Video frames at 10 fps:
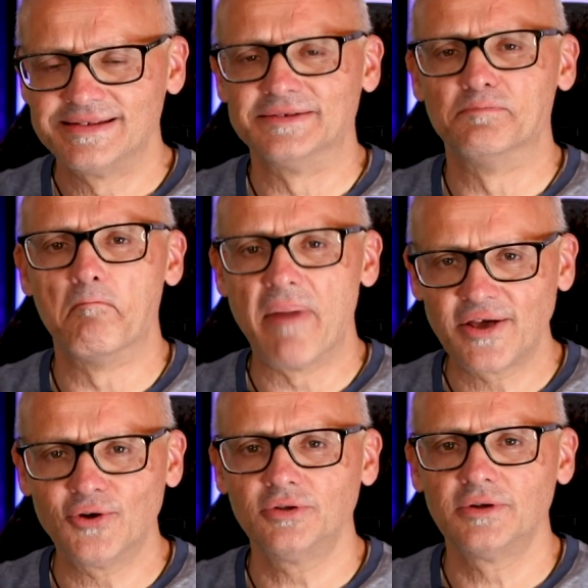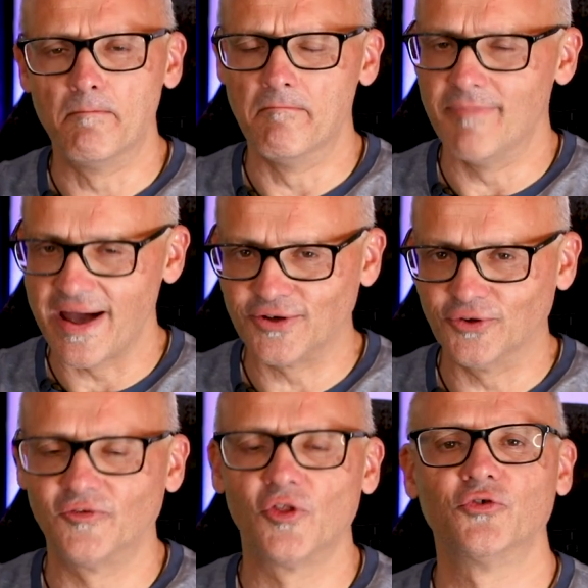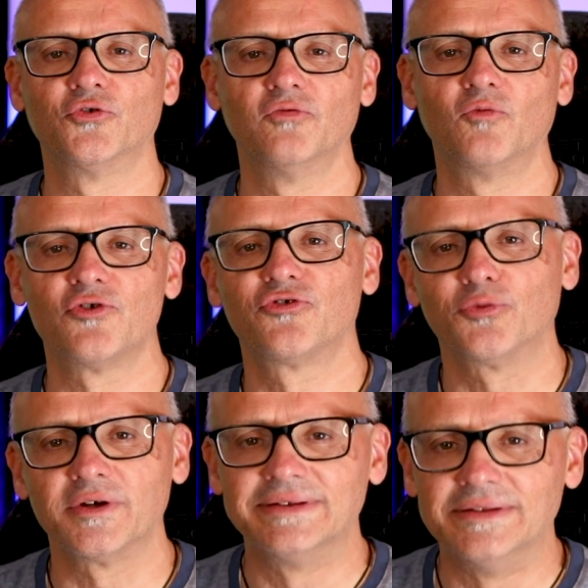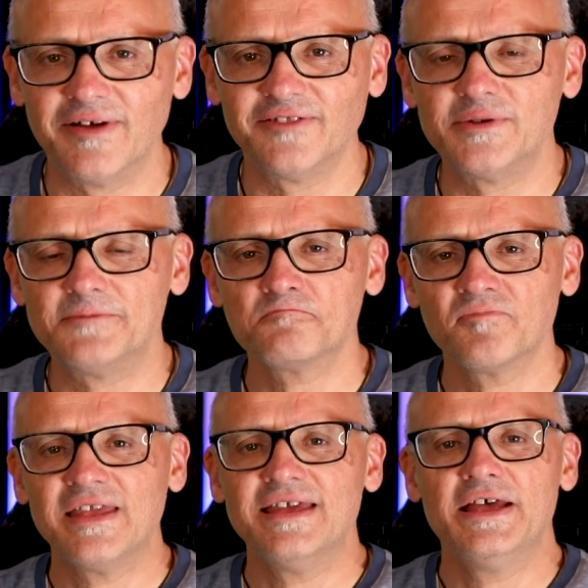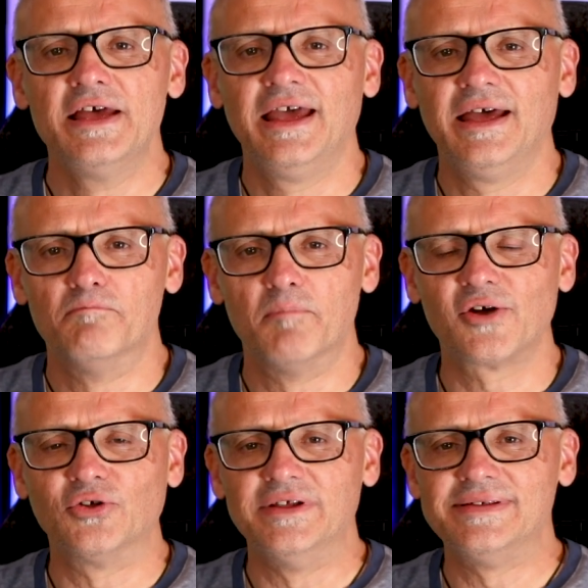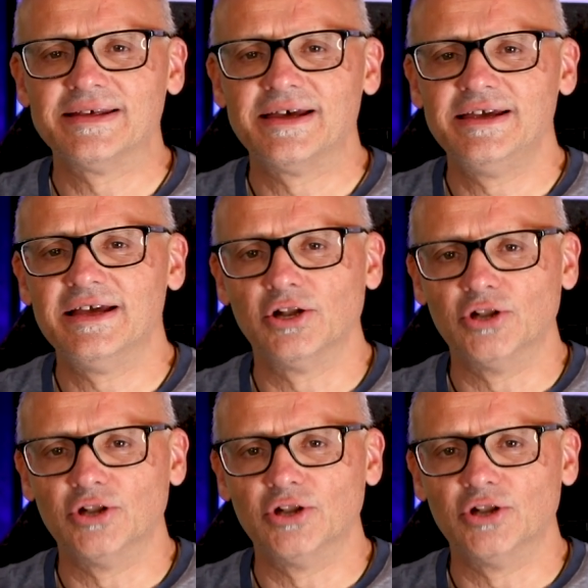This is Michael. Michael, for those who have watched Arrested Development. Michael is a